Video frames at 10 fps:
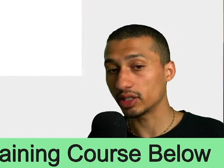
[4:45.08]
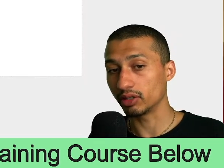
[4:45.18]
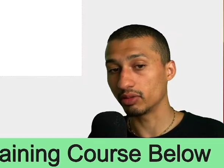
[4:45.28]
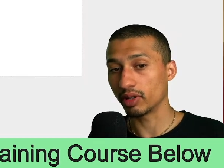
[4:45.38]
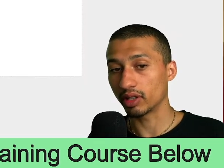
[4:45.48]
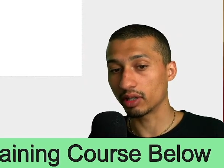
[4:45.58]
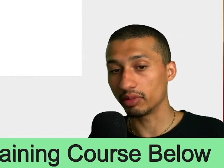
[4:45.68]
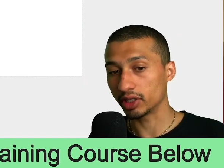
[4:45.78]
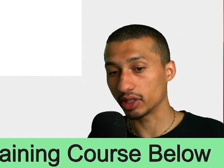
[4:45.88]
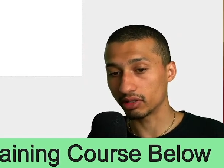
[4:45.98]
with
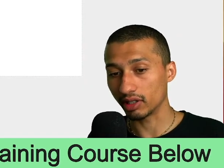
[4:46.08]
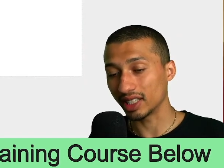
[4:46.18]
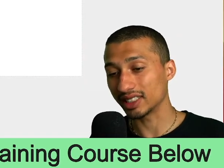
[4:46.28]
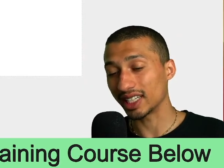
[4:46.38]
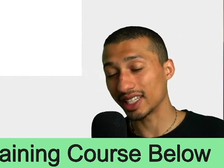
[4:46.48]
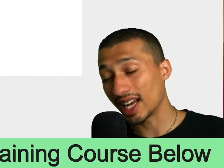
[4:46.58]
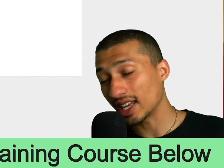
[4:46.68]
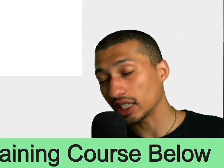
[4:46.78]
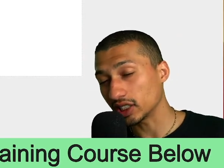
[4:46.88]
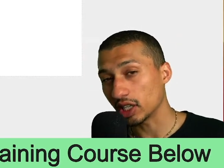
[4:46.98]
Commission Gorilla is that you can't
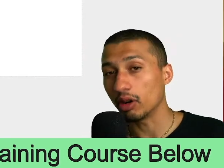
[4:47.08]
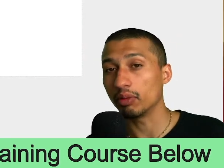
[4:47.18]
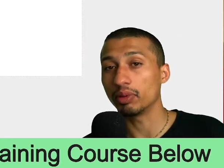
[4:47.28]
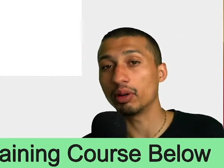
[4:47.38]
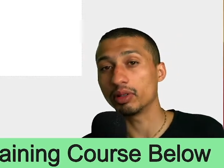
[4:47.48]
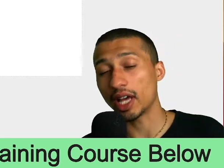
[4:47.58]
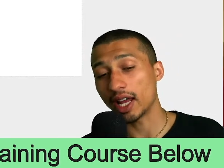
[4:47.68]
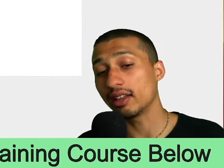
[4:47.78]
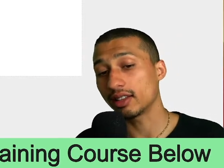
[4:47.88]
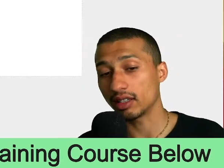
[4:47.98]
actually upload
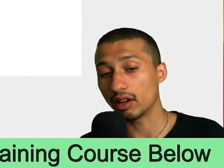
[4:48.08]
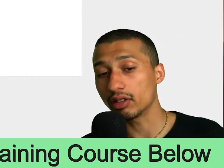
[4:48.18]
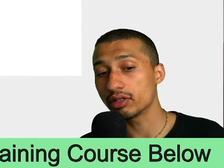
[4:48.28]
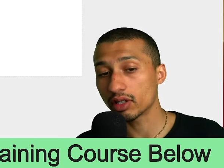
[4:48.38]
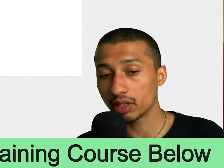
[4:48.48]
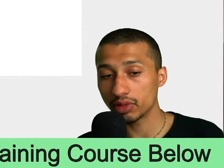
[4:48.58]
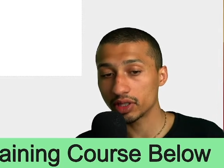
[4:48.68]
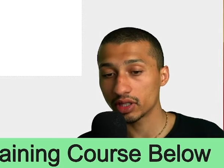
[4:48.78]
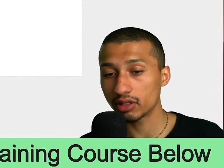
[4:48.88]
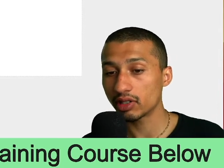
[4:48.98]
anything onto Commission
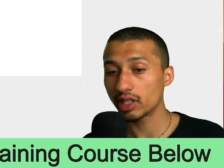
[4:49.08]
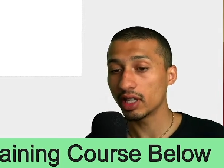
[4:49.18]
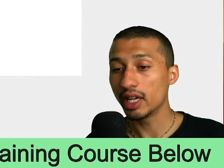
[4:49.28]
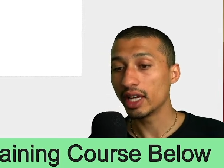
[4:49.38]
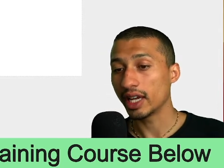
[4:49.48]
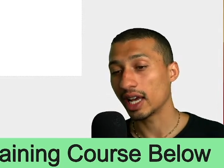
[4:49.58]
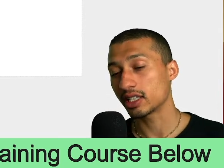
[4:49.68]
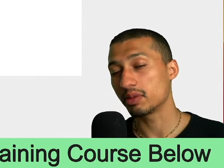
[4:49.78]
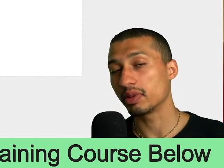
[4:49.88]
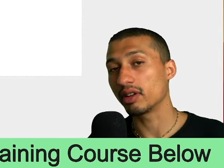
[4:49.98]
Gorilla. It has to be
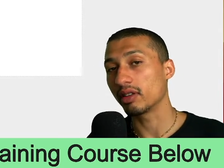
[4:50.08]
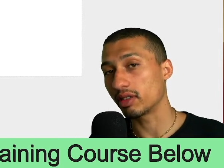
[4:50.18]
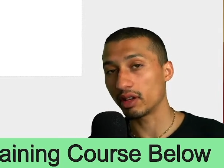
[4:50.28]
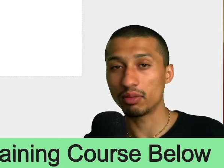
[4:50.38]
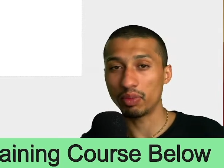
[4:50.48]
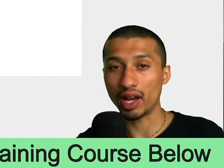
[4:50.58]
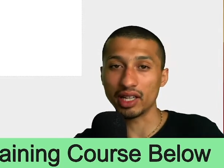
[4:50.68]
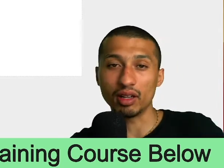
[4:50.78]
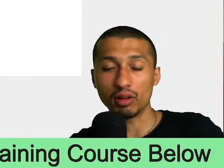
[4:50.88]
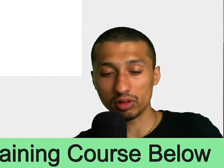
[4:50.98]
on a third-party
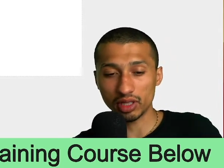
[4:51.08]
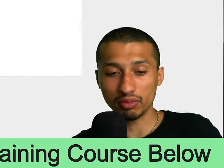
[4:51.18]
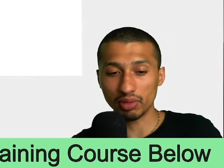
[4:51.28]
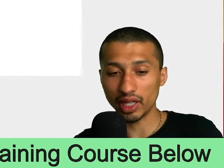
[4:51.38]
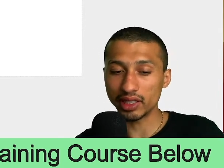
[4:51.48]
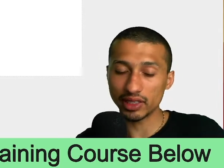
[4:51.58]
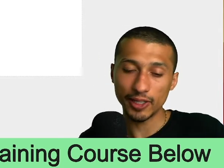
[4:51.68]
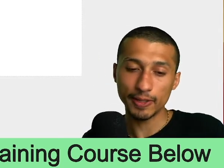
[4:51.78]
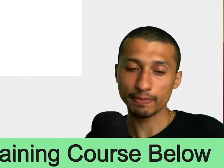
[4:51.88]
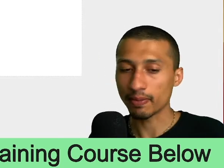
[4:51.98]
hosting place,
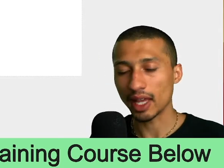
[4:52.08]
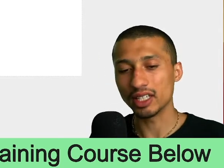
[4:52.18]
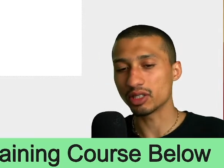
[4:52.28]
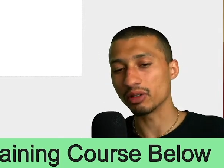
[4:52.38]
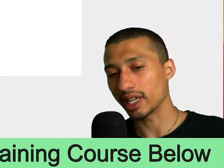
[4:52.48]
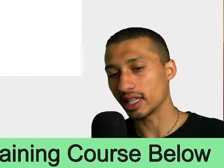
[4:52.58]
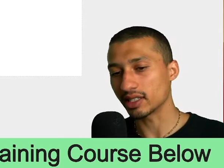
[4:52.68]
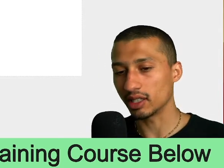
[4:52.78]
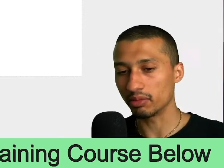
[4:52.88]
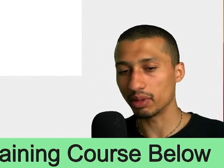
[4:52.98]
and so it gets a little
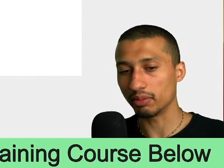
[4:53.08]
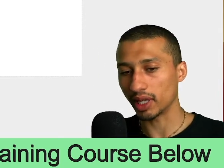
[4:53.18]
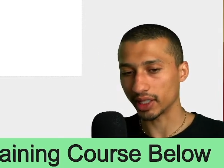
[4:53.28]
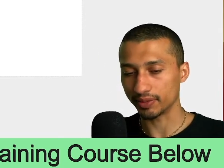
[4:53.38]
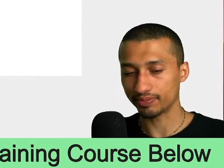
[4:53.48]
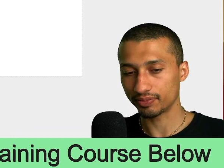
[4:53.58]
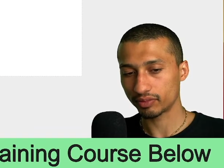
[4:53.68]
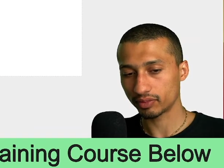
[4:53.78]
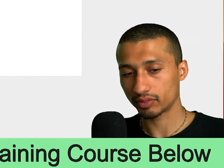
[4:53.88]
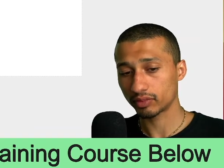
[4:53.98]
bit blaggy.
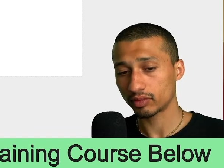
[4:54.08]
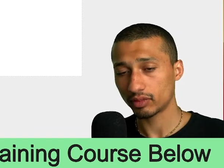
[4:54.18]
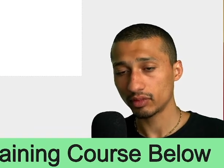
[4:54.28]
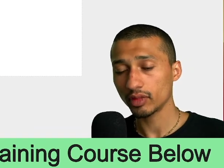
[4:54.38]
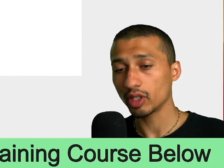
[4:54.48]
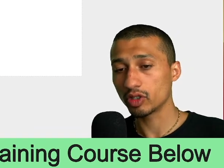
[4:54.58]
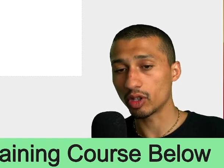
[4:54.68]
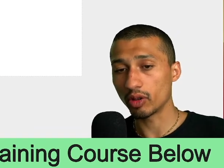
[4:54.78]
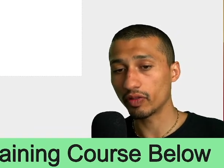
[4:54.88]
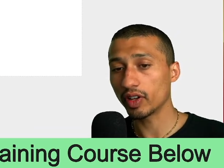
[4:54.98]
So
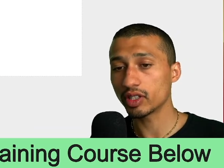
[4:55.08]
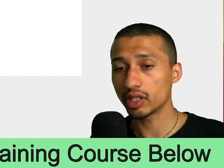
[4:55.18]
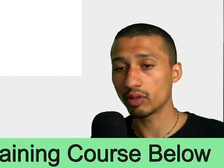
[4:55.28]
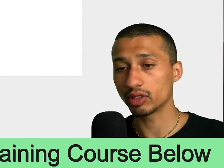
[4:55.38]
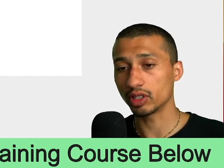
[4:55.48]
first thing you want to do is